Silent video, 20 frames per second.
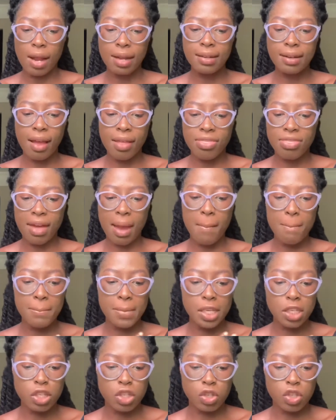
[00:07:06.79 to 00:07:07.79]
that made
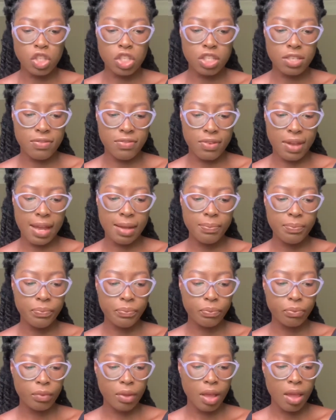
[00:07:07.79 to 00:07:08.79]
you shiver.
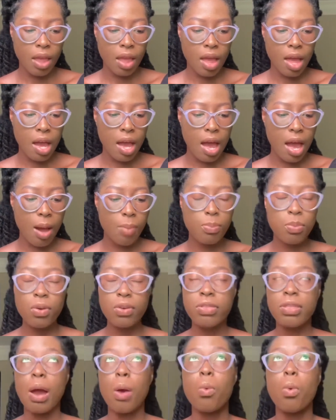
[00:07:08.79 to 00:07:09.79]
A book that
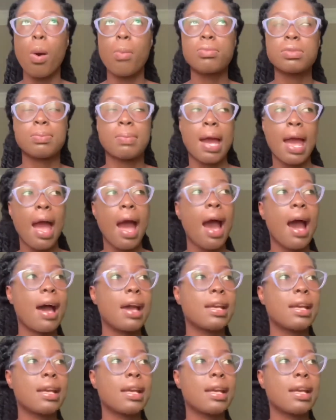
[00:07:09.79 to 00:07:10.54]
warmed my heart,